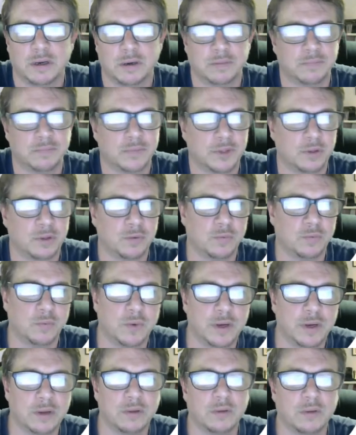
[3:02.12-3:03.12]
you
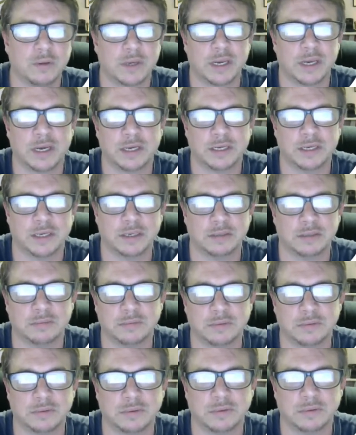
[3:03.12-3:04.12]
will kind of,
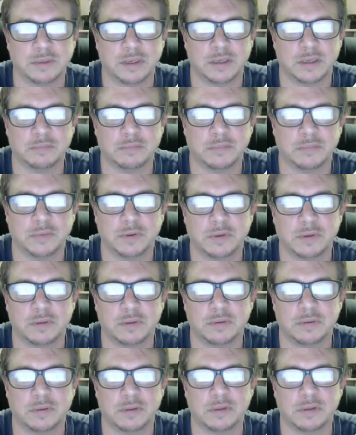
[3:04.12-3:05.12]

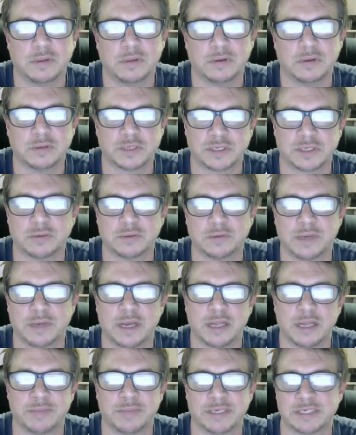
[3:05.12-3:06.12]
there's certain
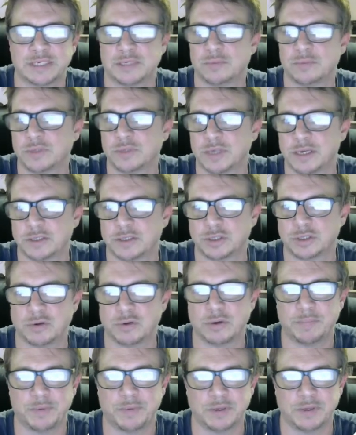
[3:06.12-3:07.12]
elements that will not
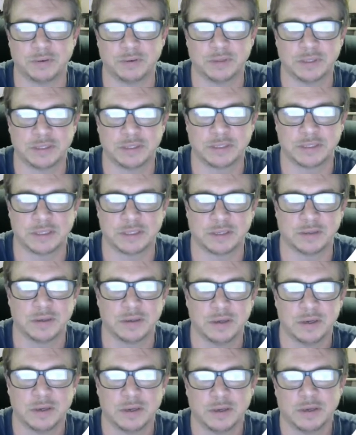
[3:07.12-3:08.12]
show up on your listing.
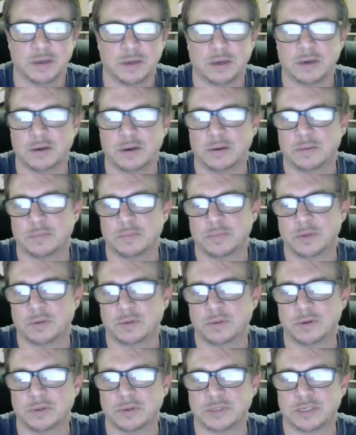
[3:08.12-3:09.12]
You'll
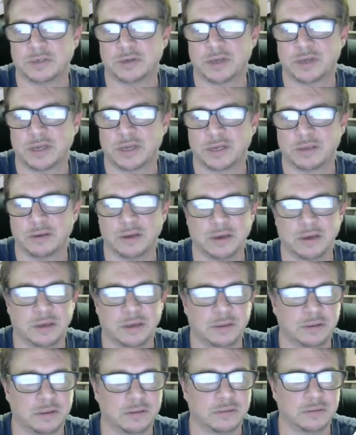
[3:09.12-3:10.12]
notice here you can
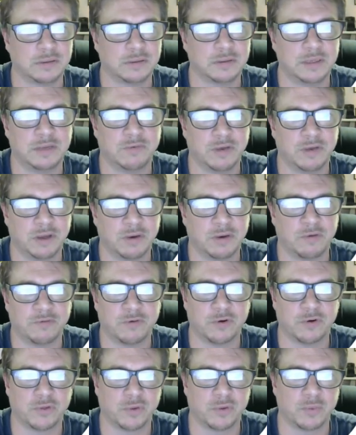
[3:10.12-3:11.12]
even go
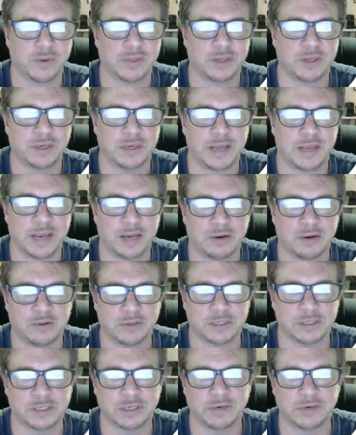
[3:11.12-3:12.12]
further with it and add all
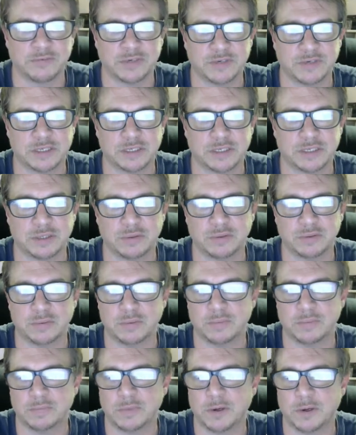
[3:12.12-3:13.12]
the services
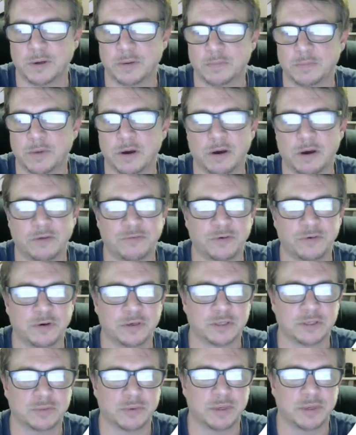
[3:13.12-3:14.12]
you offer,
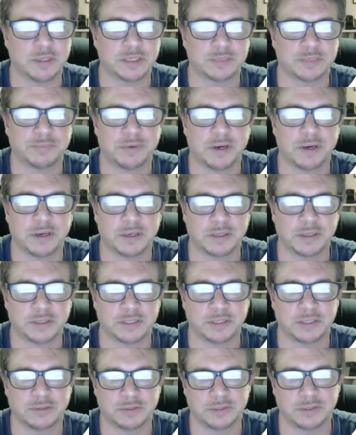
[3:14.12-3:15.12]
as well as
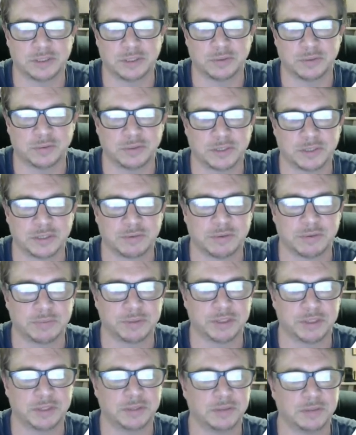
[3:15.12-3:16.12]
products, your general
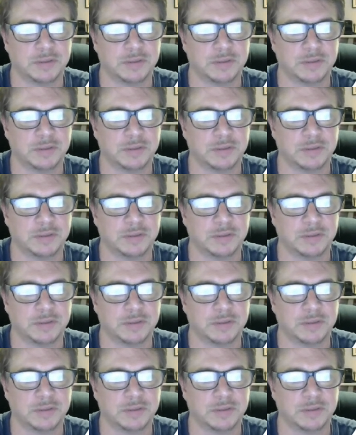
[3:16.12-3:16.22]
description,